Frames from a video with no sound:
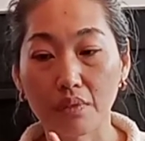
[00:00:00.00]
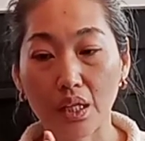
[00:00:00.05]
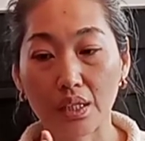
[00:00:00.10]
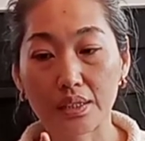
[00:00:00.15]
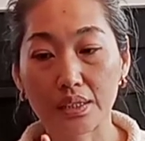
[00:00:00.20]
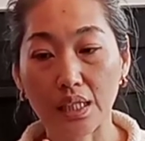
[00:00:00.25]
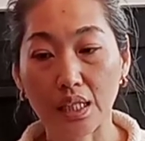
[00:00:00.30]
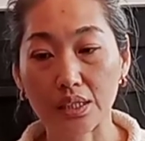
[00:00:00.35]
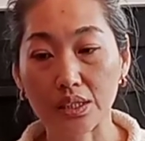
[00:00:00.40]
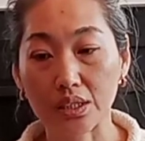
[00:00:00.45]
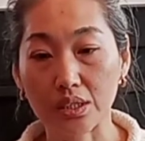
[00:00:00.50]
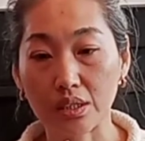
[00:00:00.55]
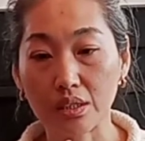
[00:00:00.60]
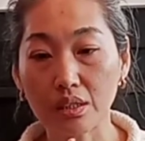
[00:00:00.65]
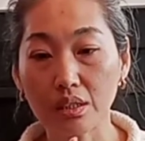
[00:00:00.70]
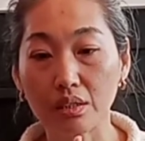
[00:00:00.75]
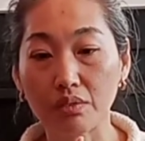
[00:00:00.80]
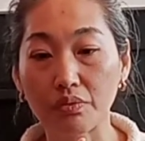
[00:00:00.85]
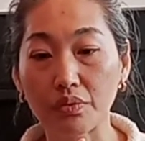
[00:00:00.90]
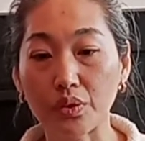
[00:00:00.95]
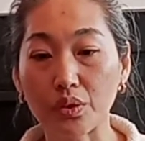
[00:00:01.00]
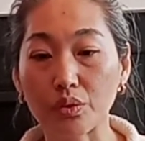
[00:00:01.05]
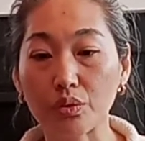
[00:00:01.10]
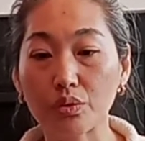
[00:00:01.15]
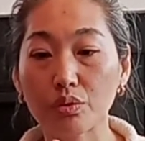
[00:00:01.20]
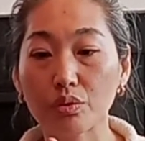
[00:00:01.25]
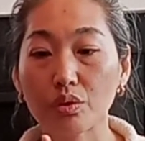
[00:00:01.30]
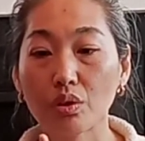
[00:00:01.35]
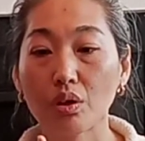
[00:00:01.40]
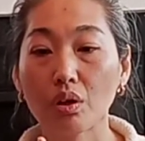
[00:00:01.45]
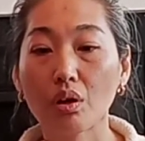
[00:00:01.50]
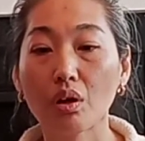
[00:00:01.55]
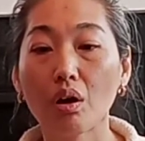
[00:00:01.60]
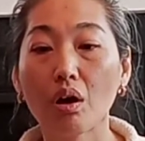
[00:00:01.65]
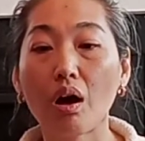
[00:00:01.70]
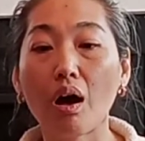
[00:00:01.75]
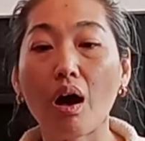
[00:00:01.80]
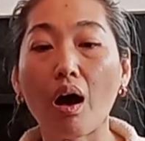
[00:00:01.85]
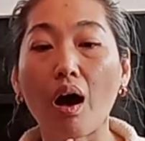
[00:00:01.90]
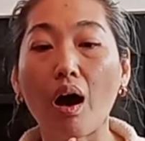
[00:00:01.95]
session if you
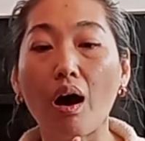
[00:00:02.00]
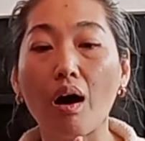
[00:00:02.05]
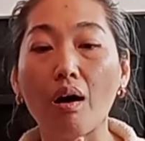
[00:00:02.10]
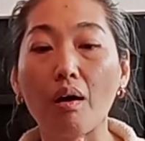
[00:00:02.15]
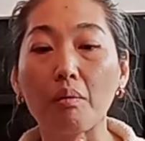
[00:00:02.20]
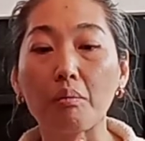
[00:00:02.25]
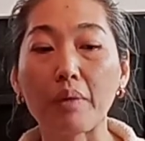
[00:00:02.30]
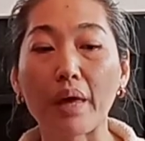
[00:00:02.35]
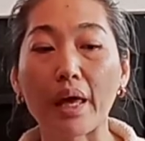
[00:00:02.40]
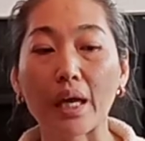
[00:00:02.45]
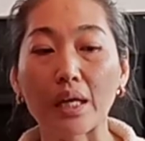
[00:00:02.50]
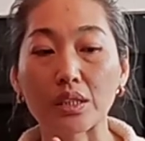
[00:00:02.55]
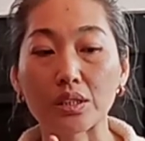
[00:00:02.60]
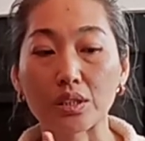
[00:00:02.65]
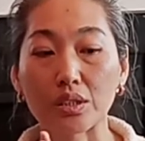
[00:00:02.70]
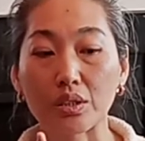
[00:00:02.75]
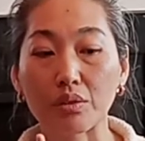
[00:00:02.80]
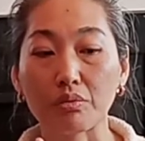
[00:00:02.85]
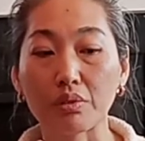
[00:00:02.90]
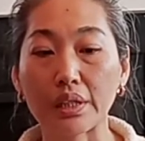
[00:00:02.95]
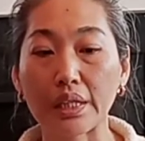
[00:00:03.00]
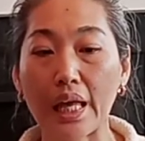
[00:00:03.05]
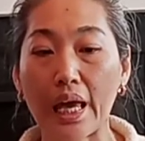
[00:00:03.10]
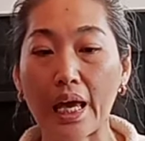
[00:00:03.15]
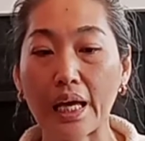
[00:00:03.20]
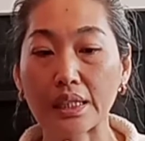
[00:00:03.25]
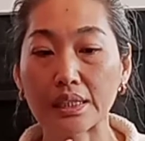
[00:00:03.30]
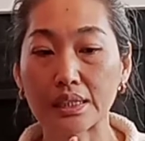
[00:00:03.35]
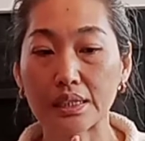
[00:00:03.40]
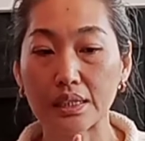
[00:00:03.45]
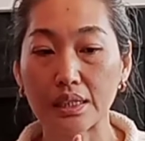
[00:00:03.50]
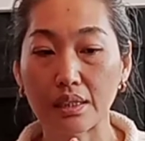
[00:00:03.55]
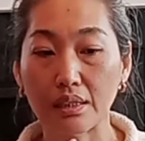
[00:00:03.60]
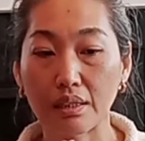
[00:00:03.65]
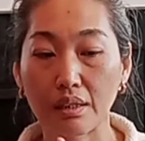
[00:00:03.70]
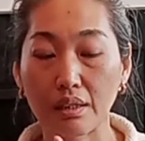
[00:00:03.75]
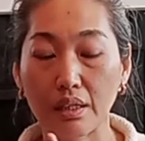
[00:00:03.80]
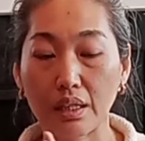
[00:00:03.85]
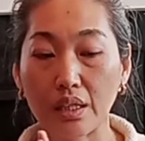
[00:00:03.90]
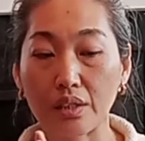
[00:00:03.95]
actually relaxed
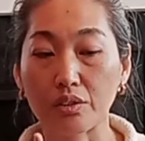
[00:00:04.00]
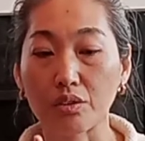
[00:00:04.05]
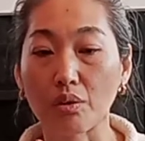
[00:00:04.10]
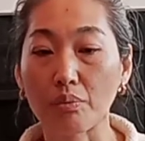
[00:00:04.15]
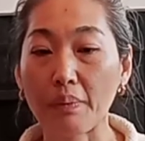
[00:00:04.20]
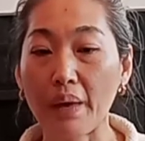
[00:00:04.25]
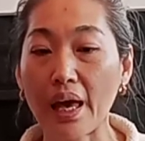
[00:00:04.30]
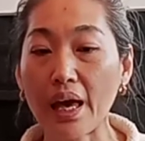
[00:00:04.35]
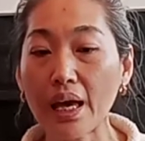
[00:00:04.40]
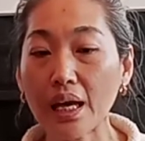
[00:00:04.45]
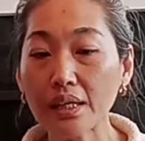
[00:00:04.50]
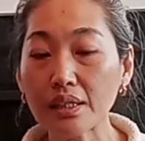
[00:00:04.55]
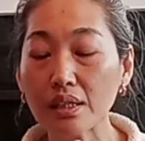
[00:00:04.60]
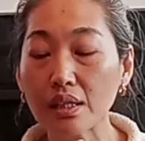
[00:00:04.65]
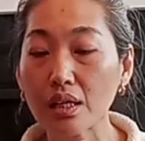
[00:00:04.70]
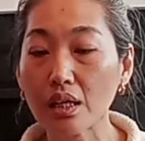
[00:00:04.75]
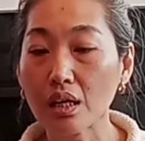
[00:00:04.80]
in your bed.